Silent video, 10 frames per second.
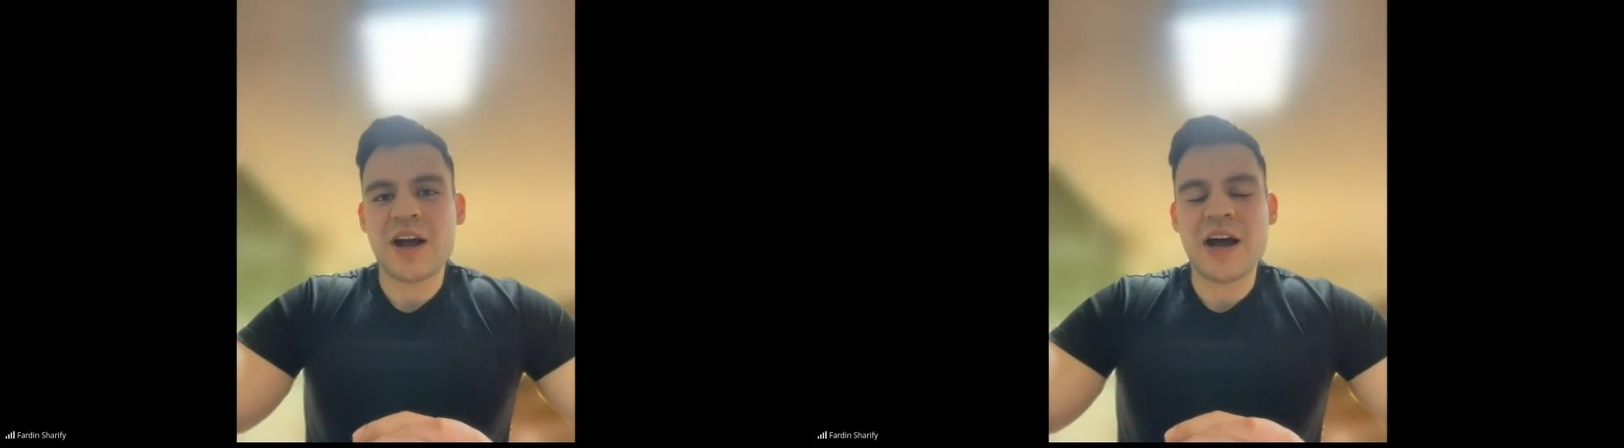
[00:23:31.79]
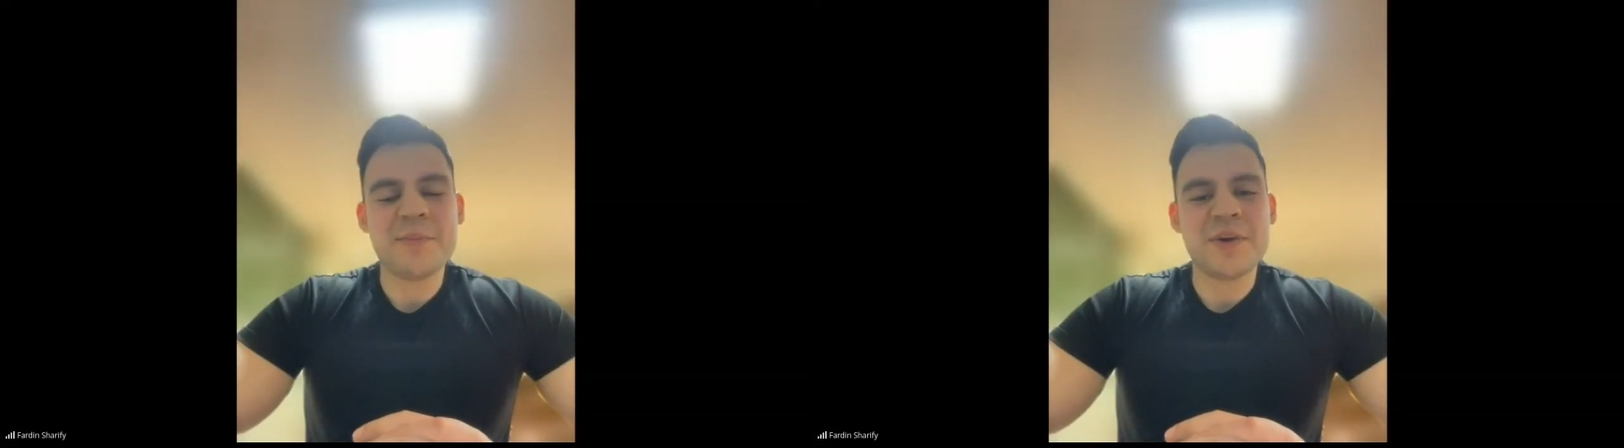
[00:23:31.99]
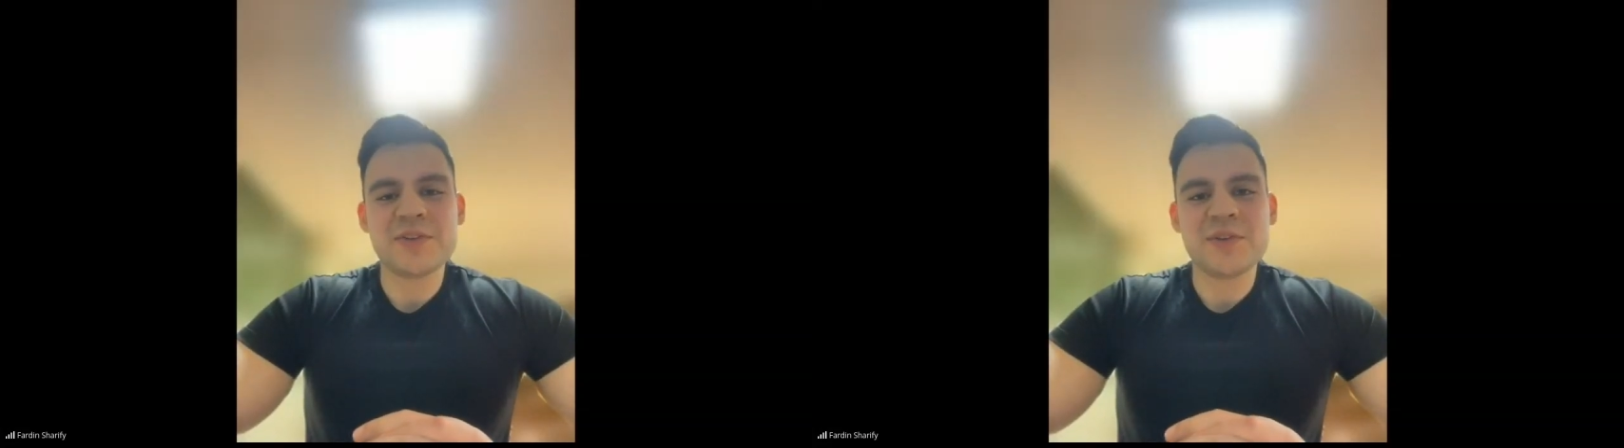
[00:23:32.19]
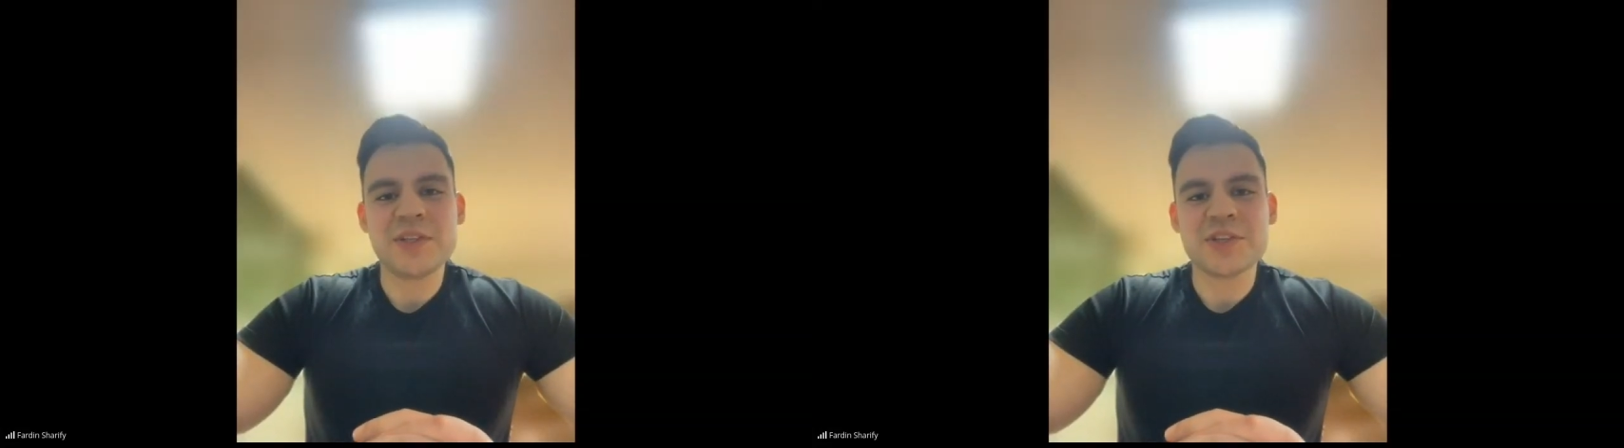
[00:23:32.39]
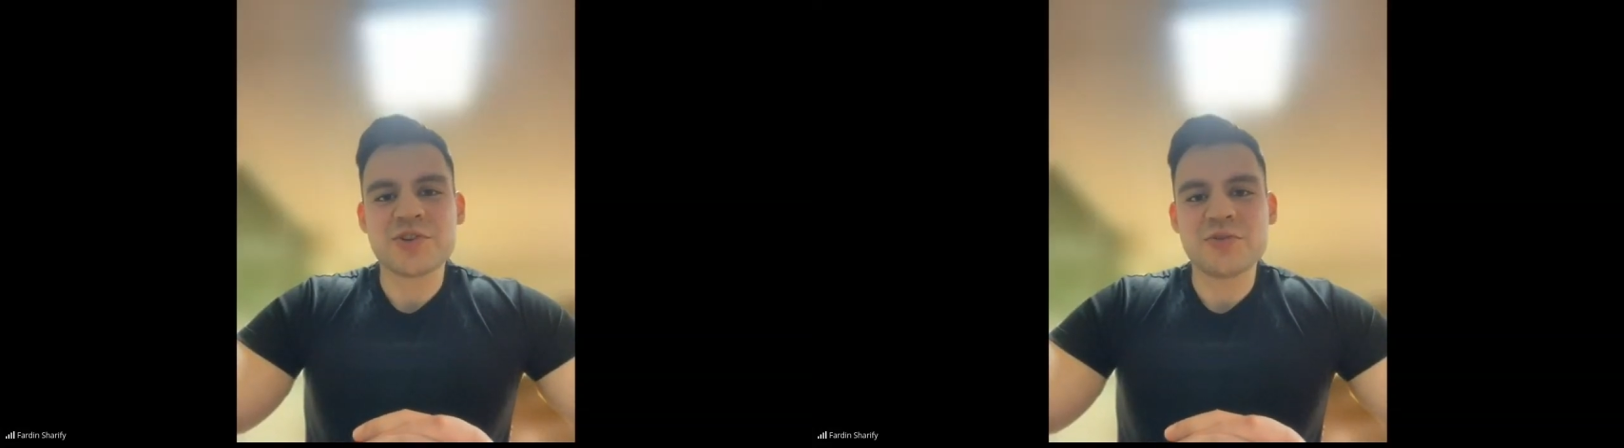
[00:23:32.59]
I'm not
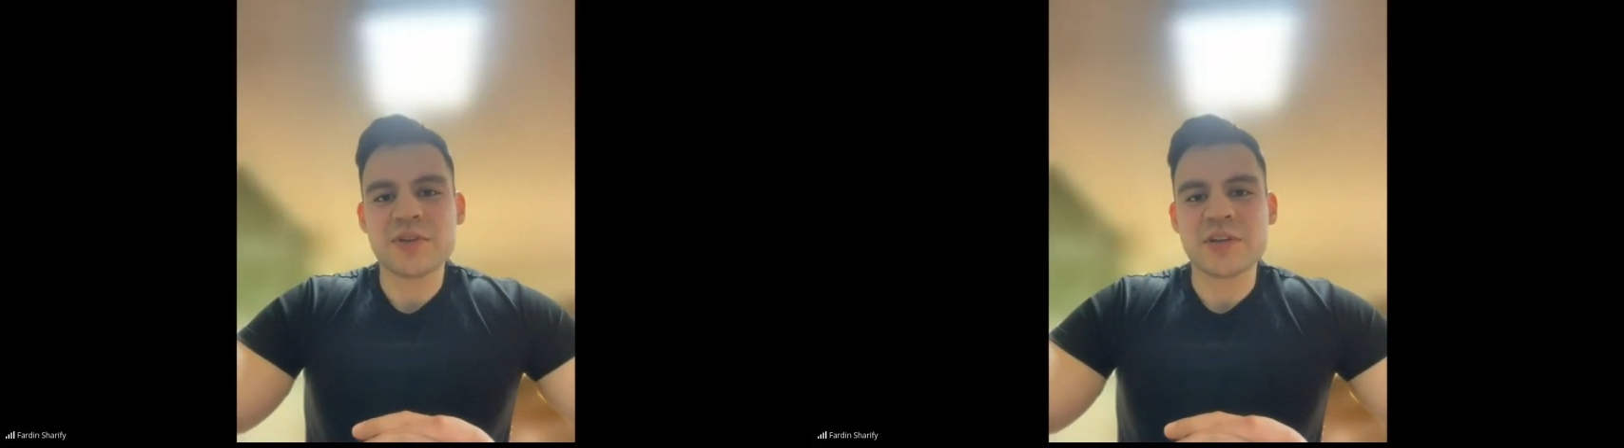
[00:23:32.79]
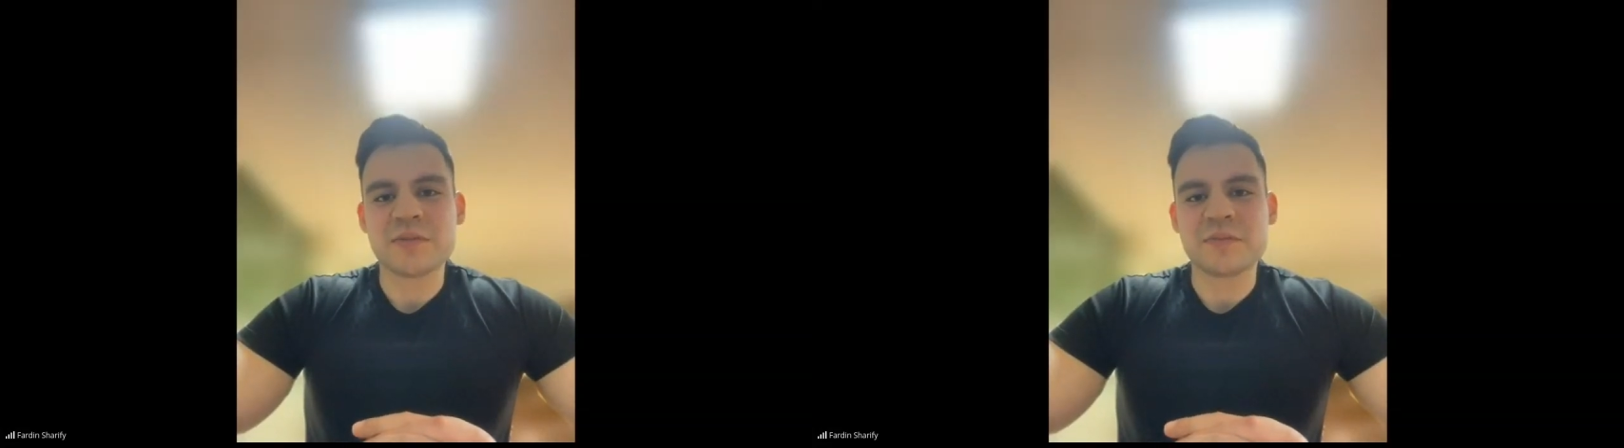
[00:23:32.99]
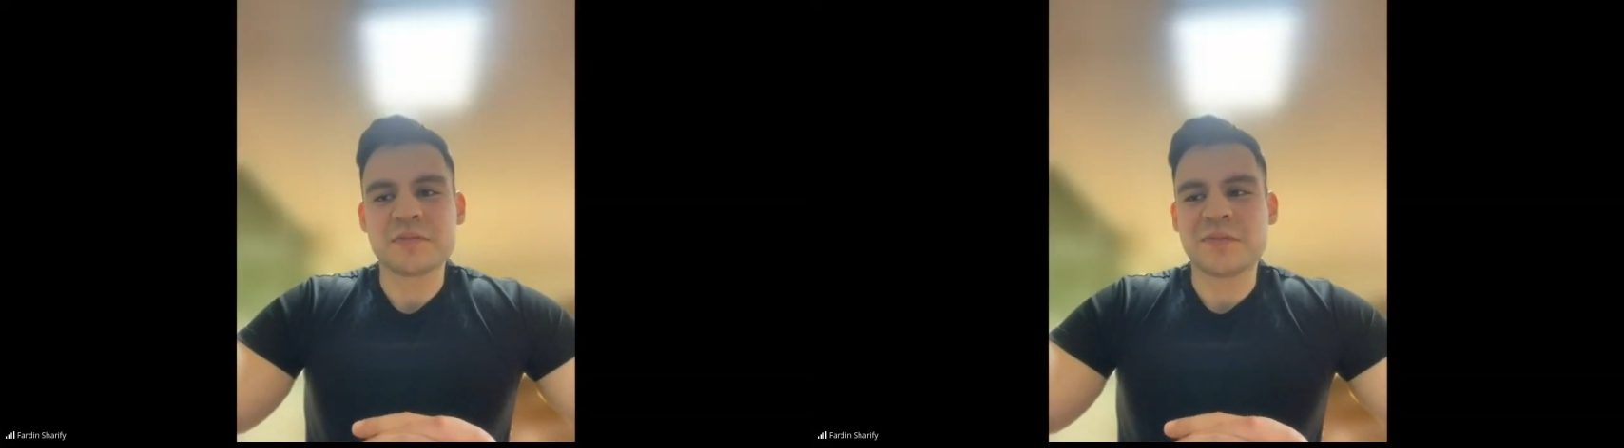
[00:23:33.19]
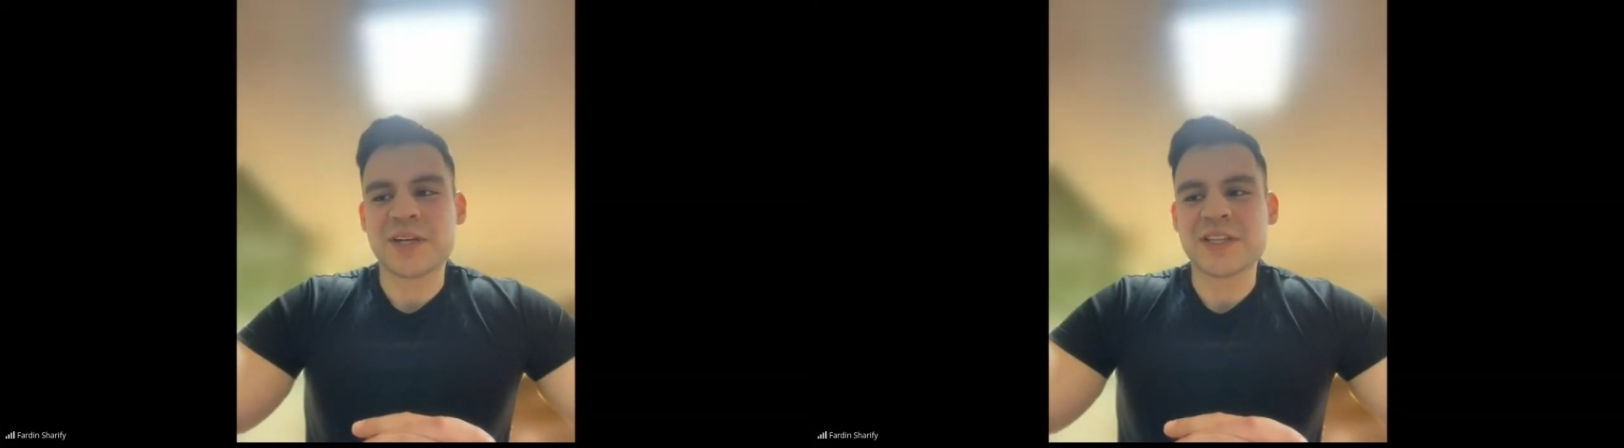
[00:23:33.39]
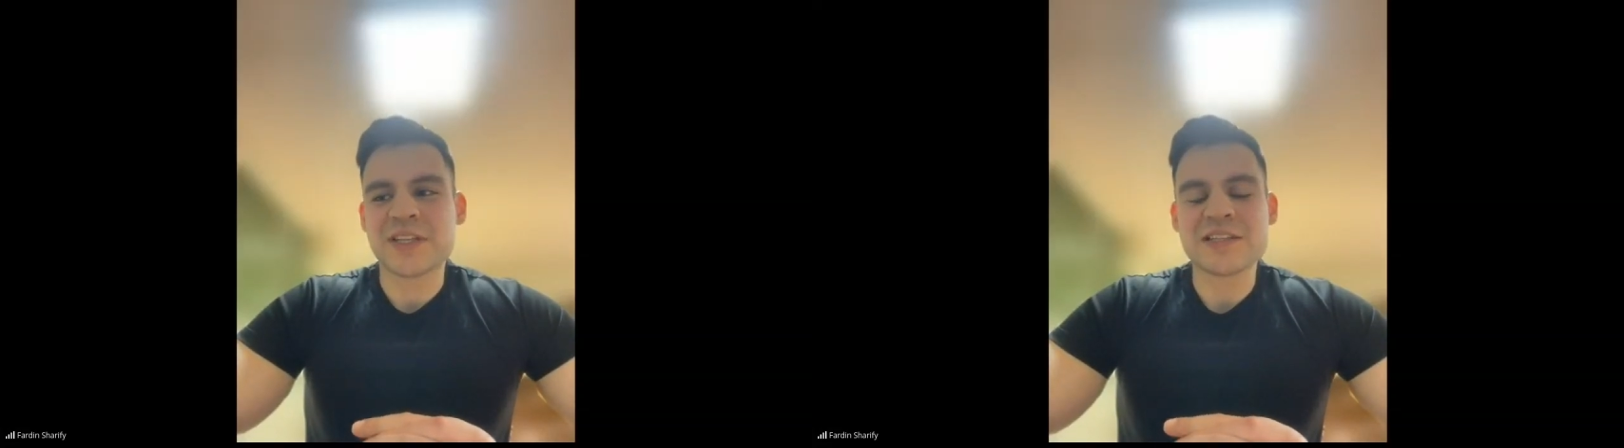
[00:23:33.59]
really sure,
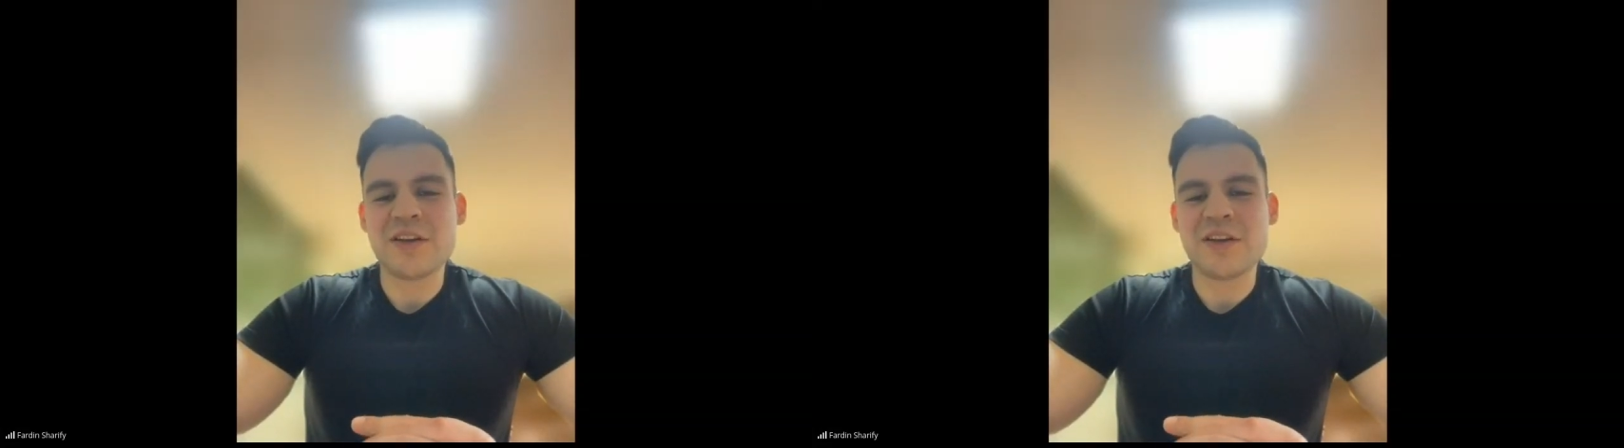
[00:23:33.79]
but as